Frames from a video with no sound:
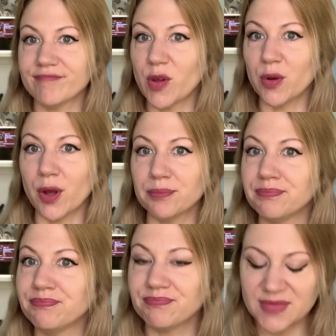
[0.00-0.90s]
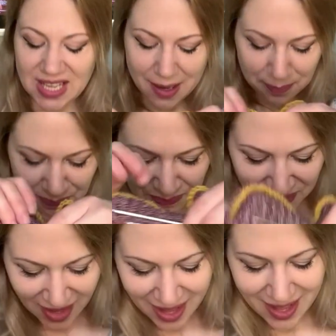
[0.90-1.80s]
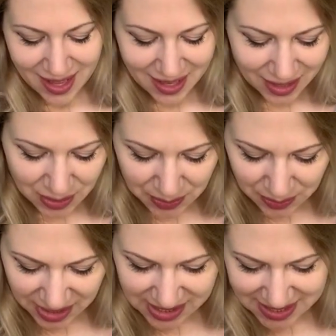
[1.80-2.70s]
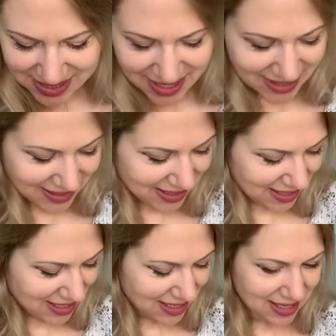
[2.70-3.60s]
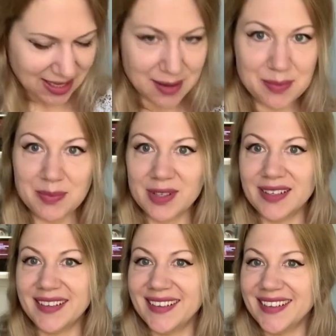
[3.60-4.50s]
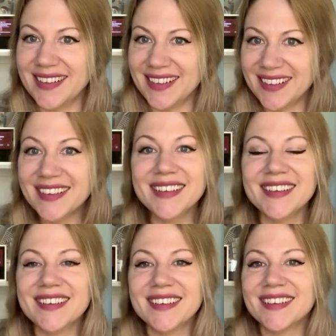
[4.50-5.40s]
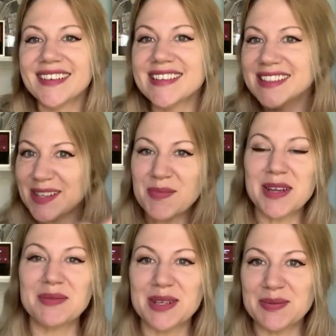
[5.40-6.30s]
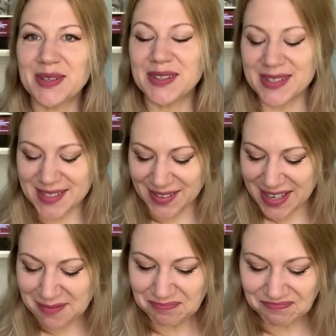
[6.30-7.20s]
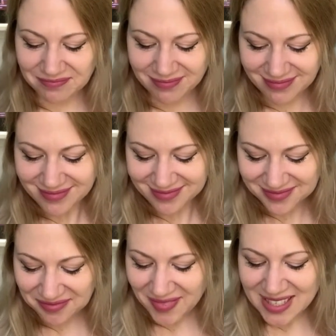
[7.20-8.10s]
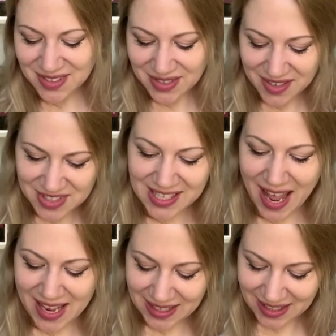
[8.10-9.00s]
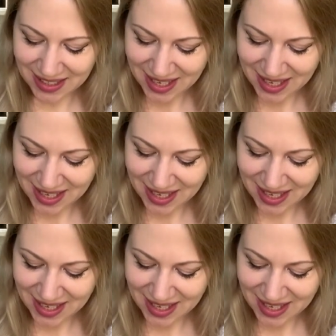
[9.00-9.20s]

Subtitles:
Don't know. Damn. Quince & Company. Something I'm going to put on the screen. I don't have the tag.